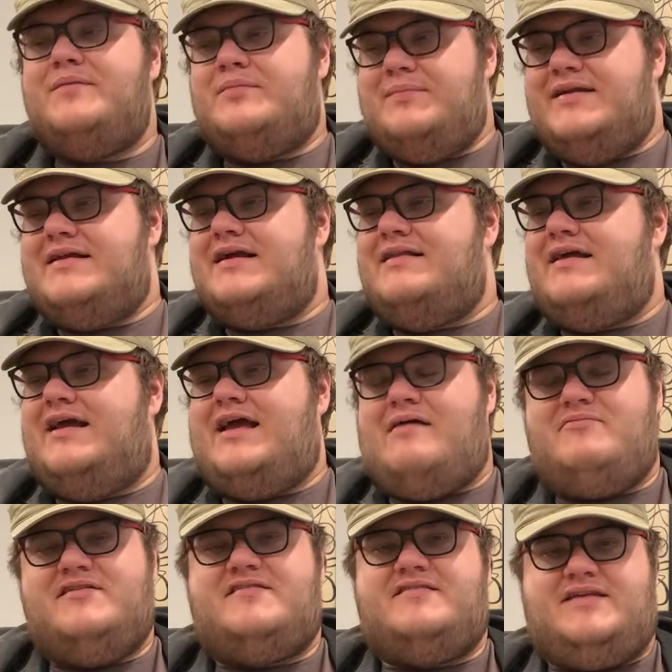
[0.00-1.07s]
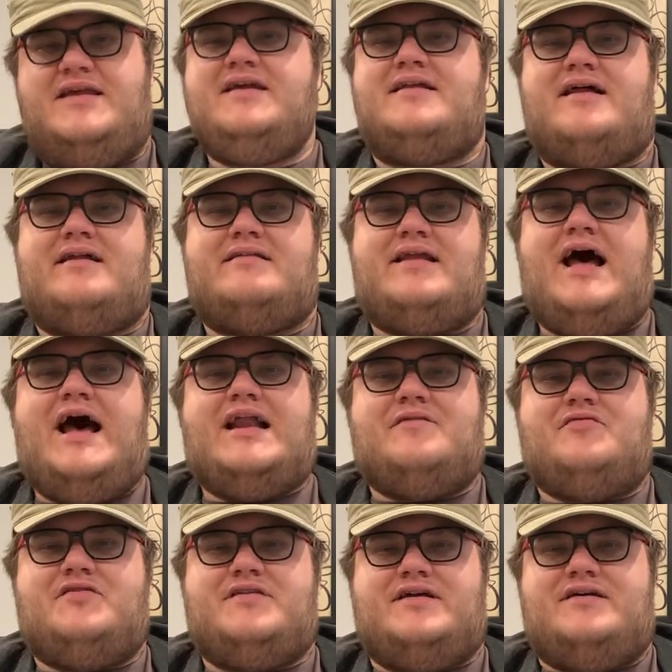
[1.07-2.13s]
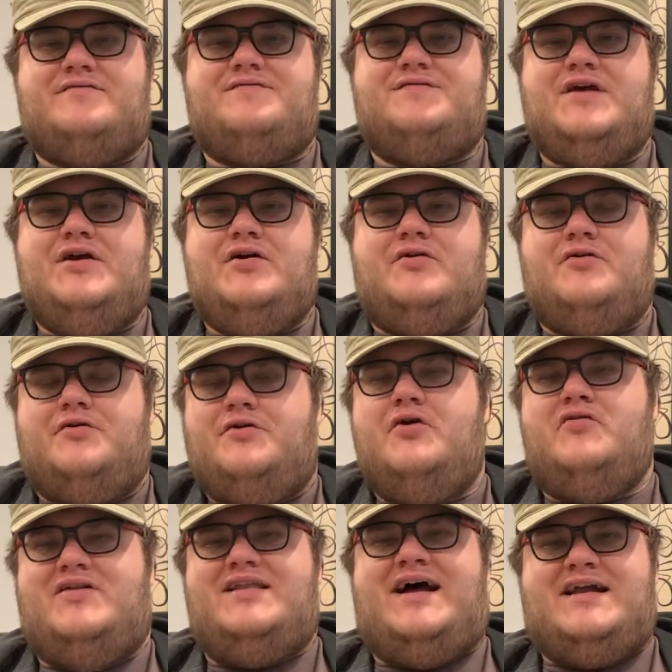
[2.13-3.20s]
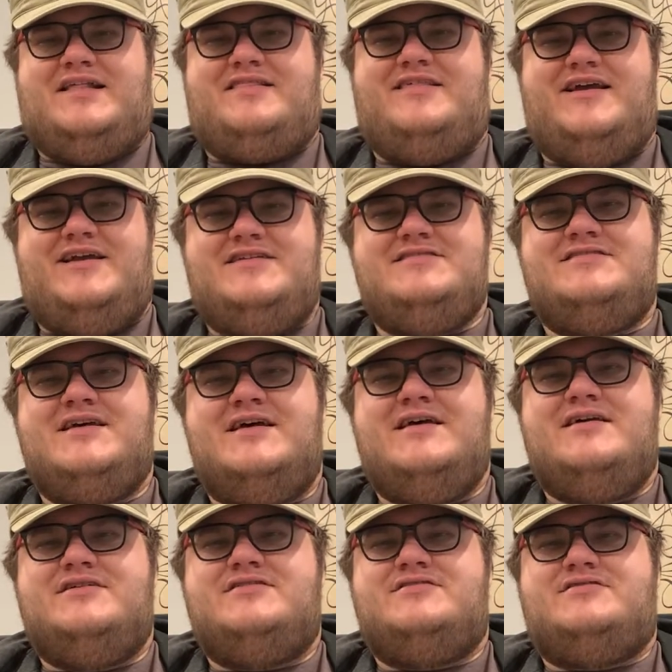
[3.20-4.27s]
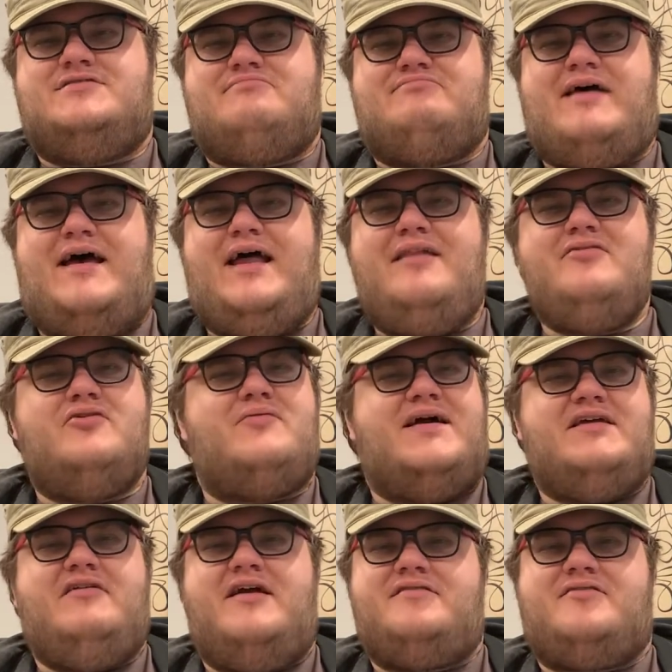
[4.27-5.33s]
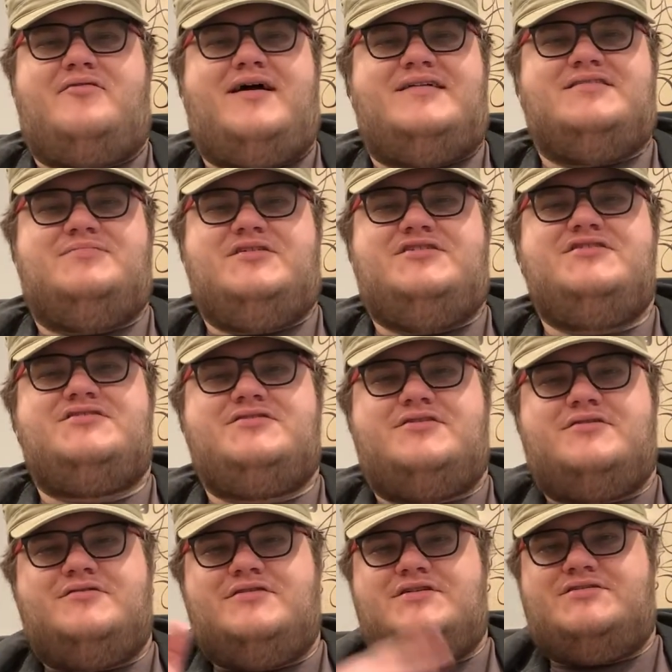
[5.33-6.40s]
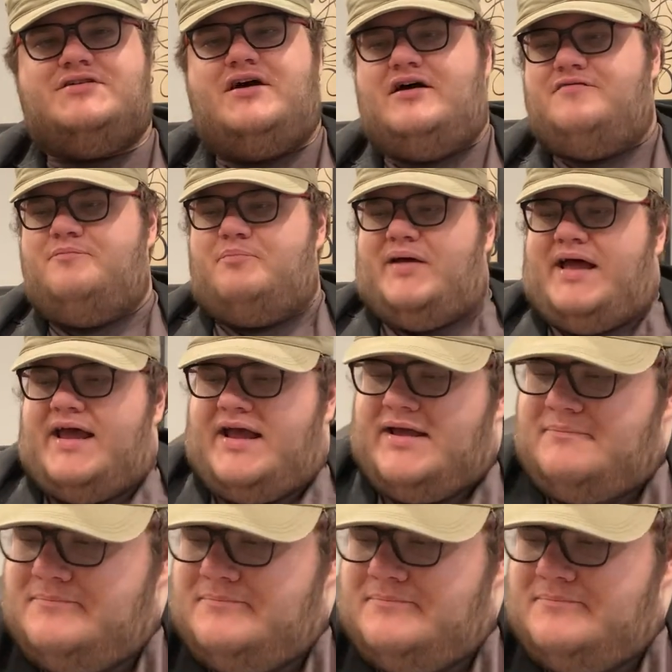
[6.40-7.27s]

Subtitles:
admitting I haven't seen a lot of stuff or know a lot of things. I don't know why you guys are watching me. Just turn this off. Bye.